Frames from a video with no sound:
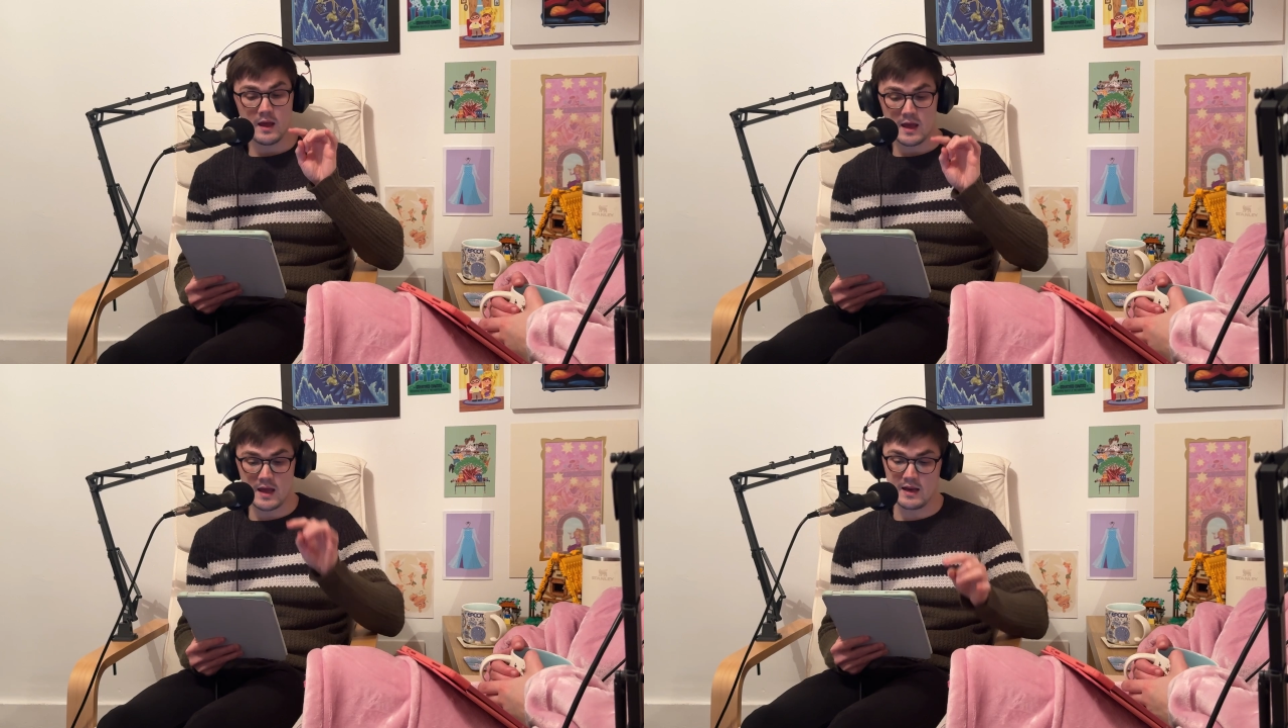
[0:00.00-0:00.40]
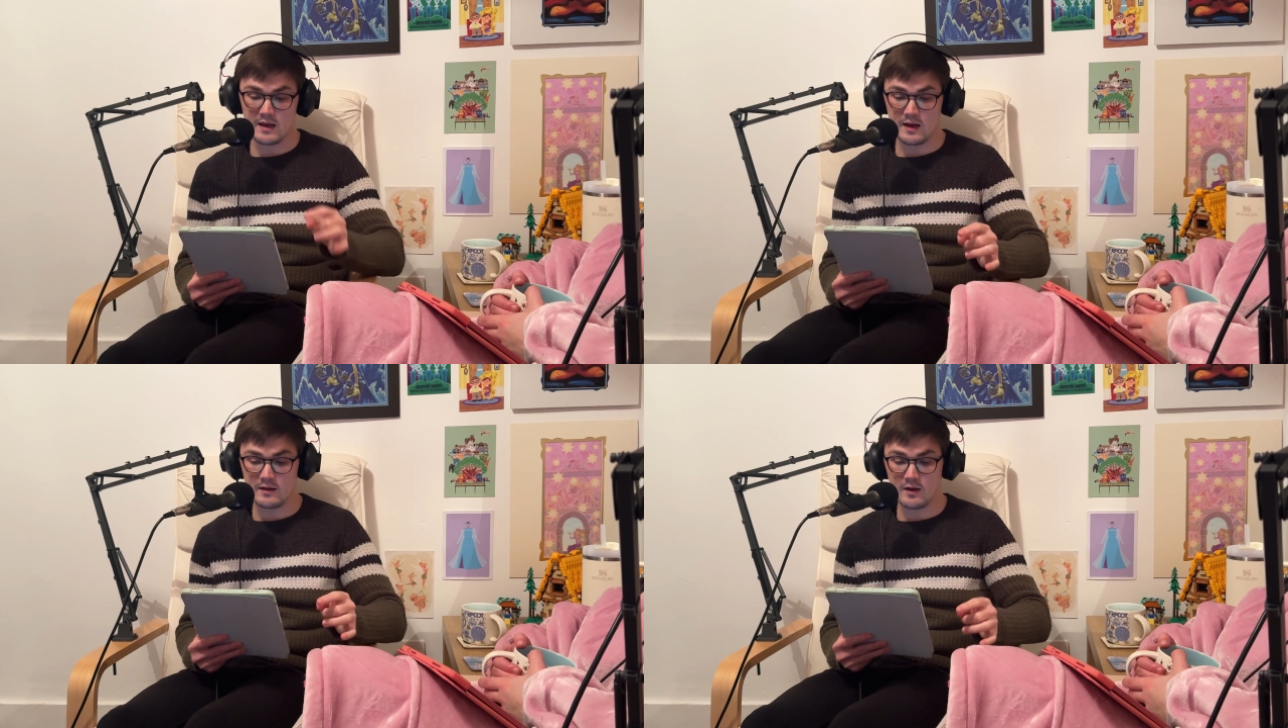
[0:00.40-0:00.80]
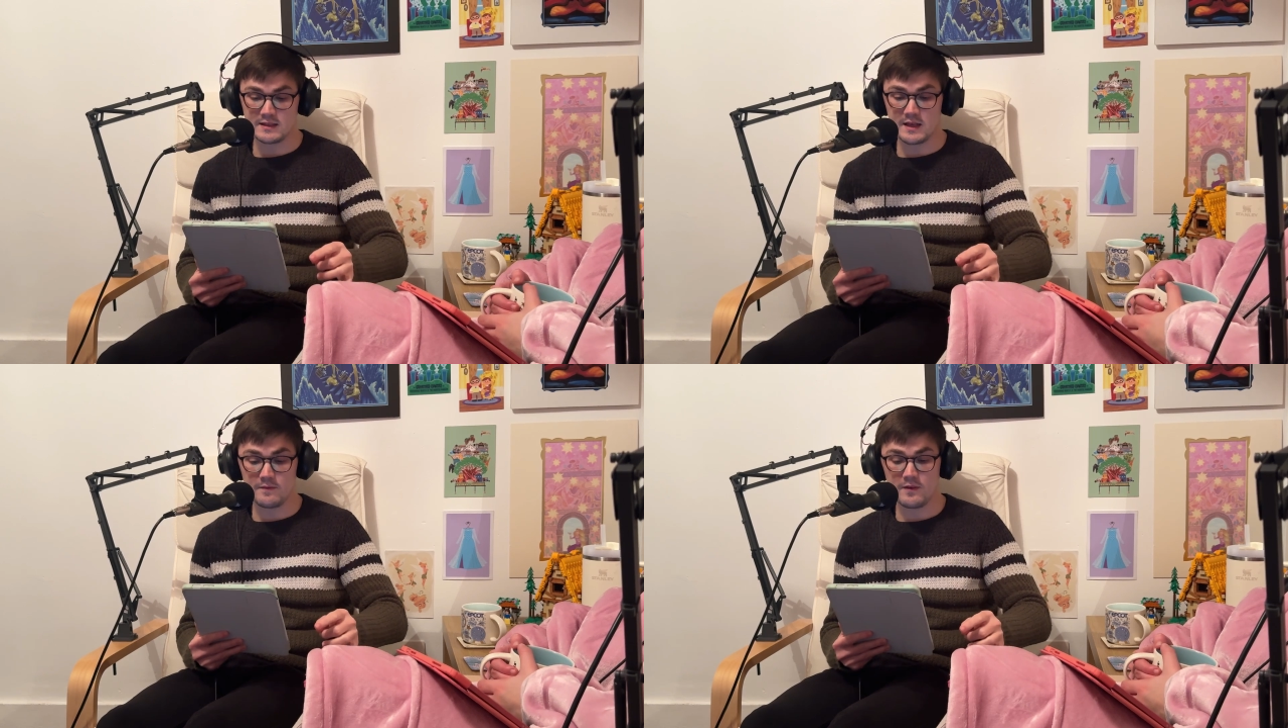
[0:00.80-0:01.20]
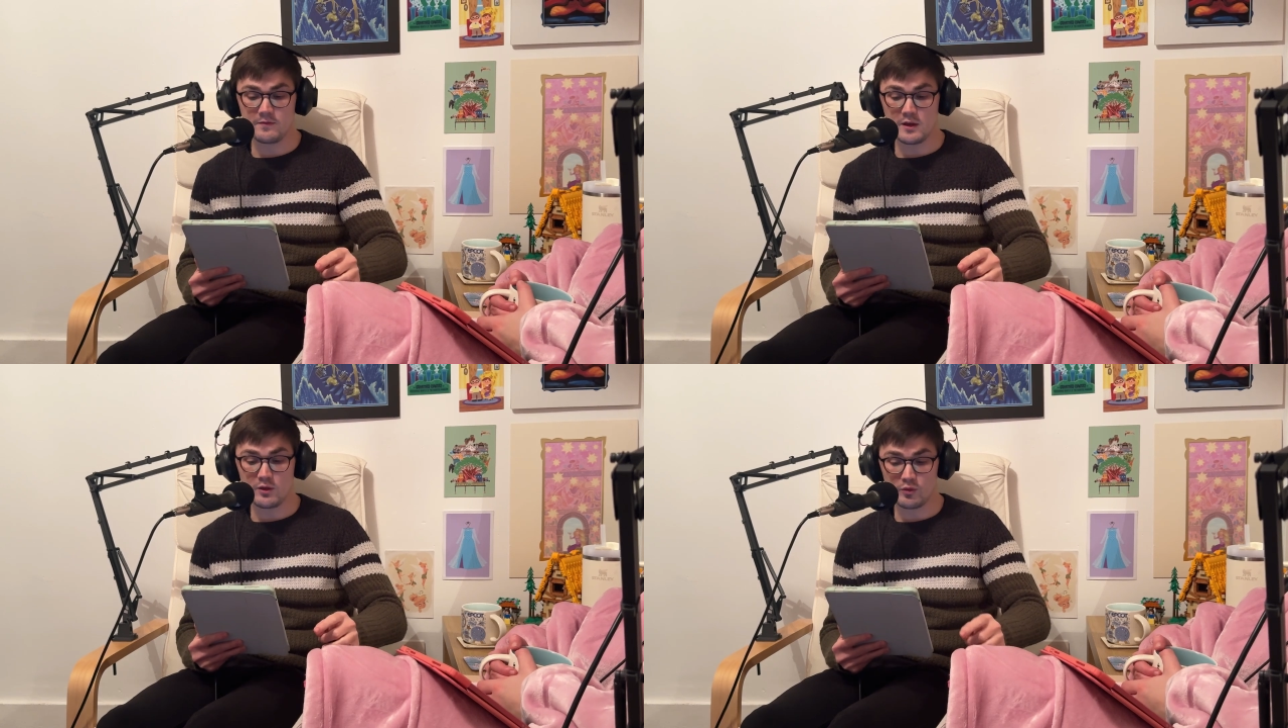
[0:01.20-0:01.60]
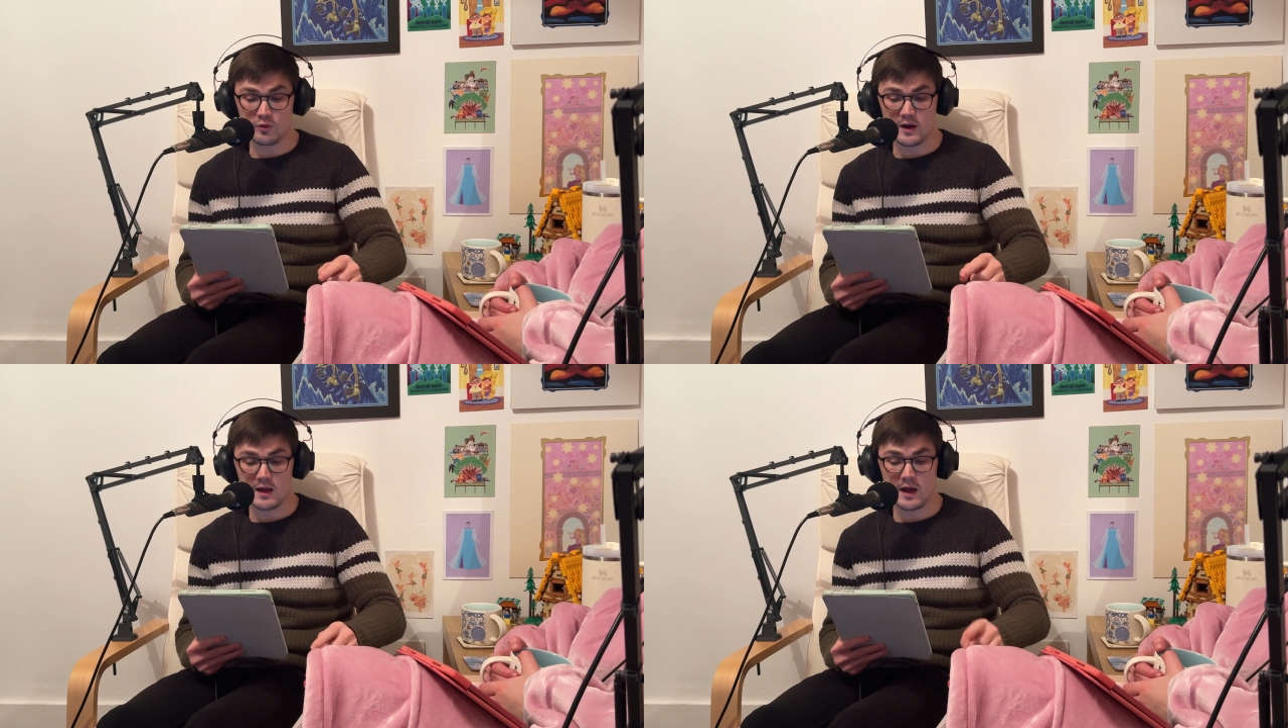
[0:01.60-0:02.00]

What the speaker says: in 1953,